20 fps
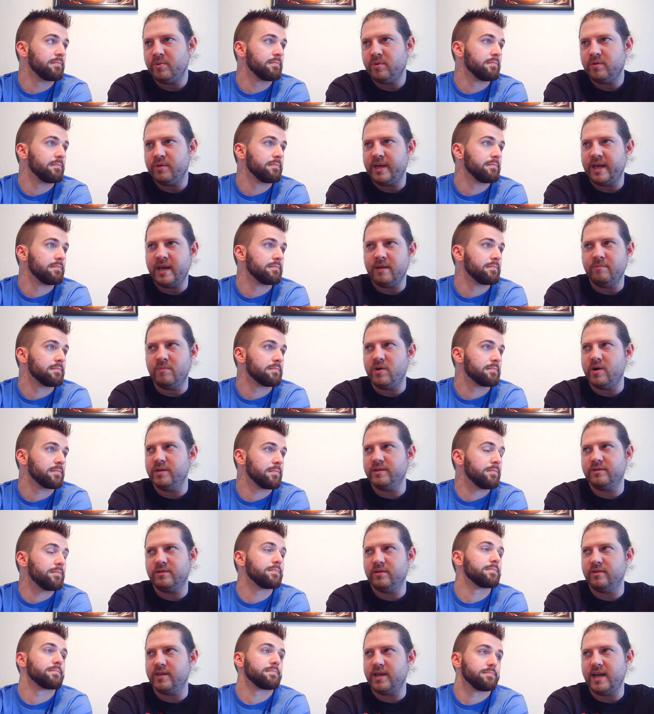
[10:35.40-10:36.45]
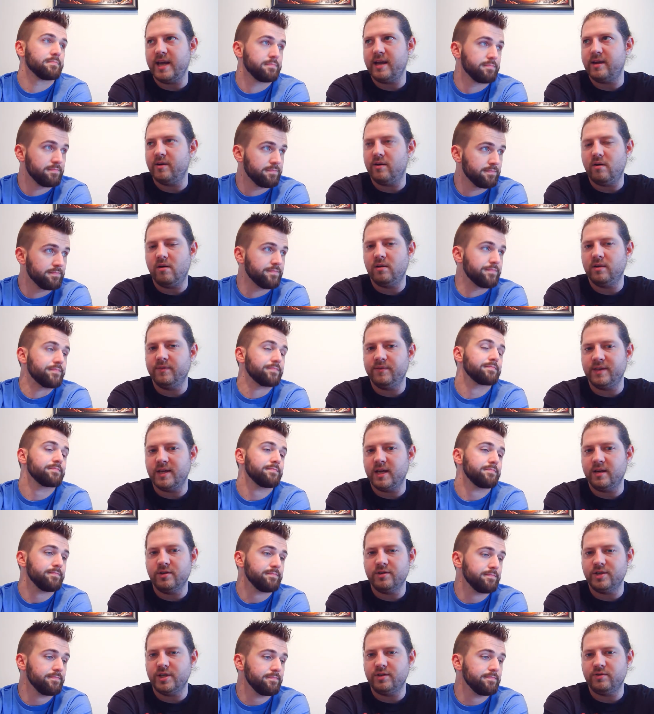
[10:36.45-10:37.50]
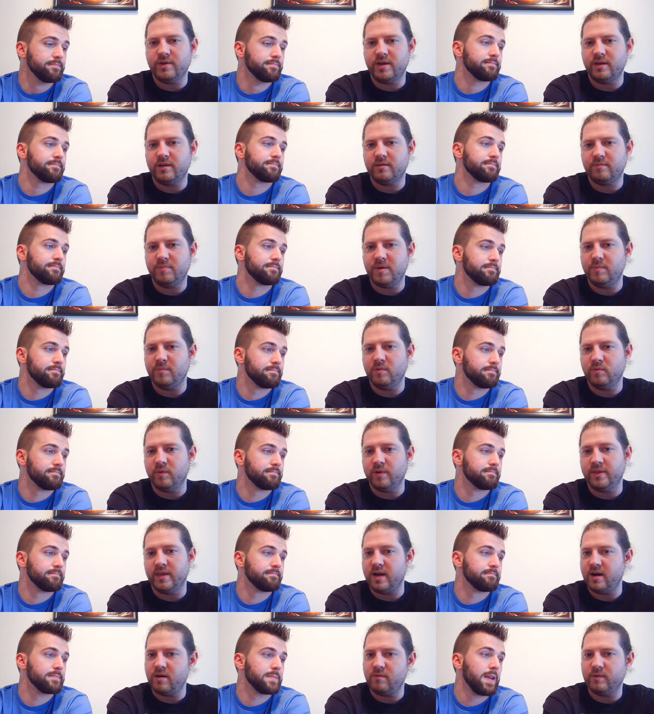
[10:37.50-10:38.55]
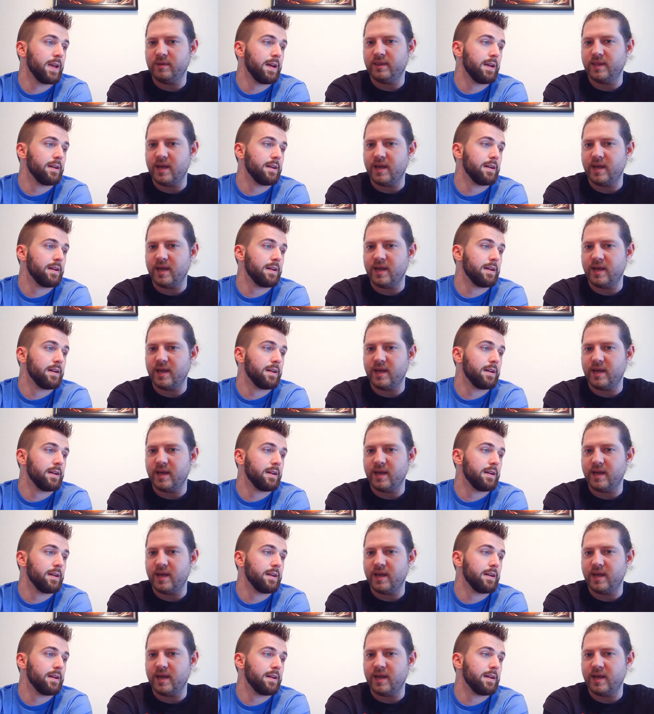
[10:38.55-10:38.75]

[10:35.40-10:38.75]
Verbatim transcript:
Speaker 1: like they had Red Bull, they had Monster, they had all of the energy drink.